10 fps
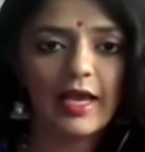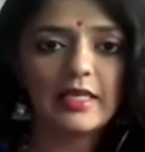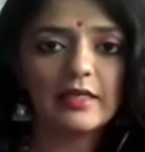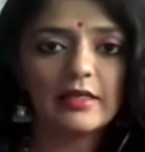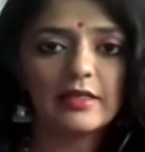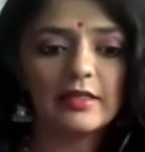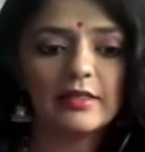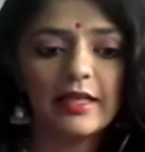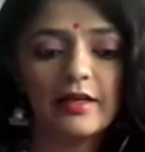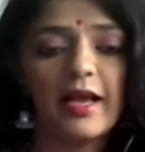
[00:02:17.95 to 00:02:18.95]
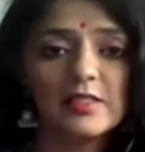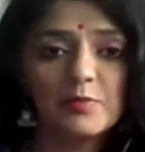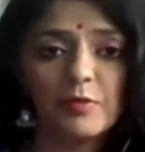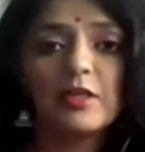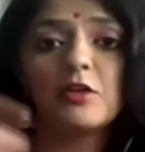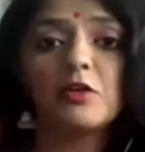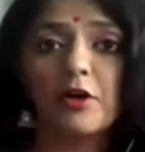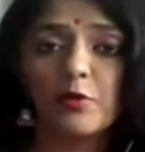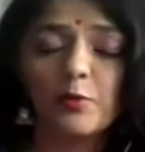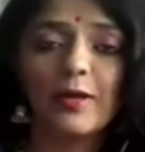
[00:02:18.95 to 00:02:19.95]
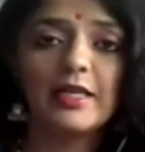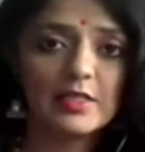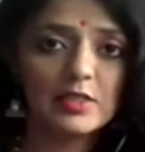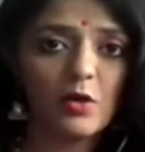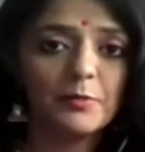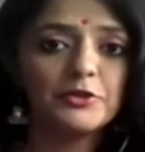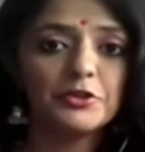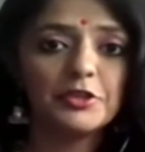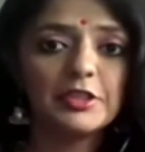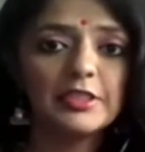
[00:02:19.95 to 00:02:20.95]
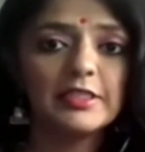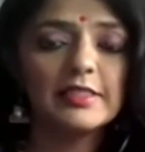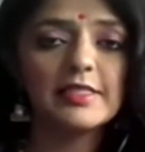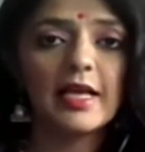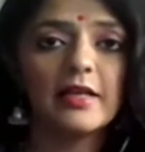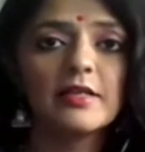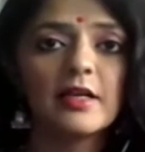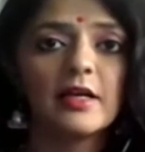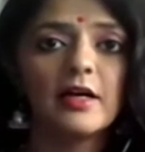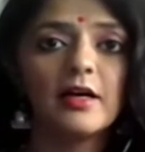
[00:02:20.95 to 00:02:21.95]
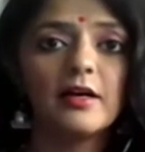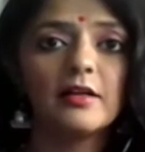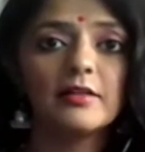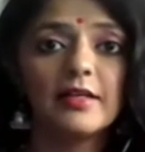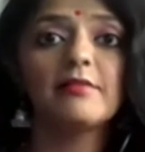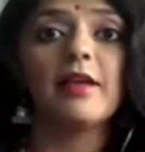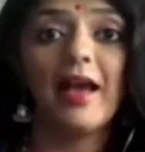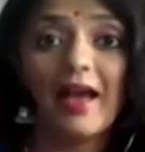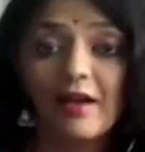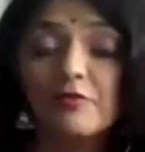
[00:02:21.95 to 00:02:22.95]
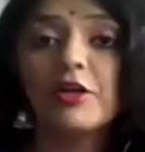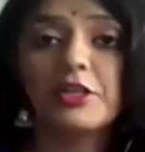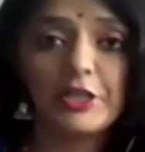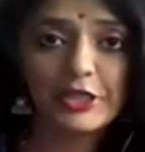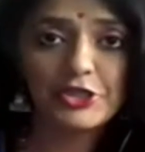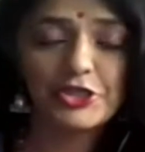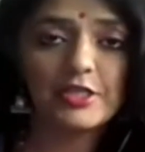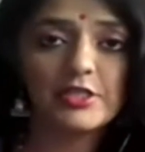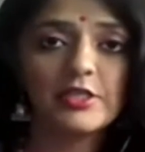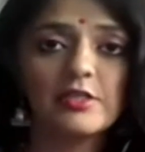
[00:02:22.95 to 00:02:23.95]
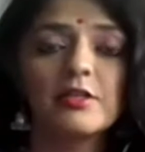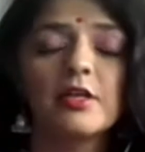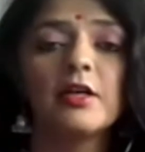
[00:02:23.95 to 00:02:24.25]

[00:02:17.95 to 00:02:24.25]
And there has been a lot of wellness opportunities that have got initiated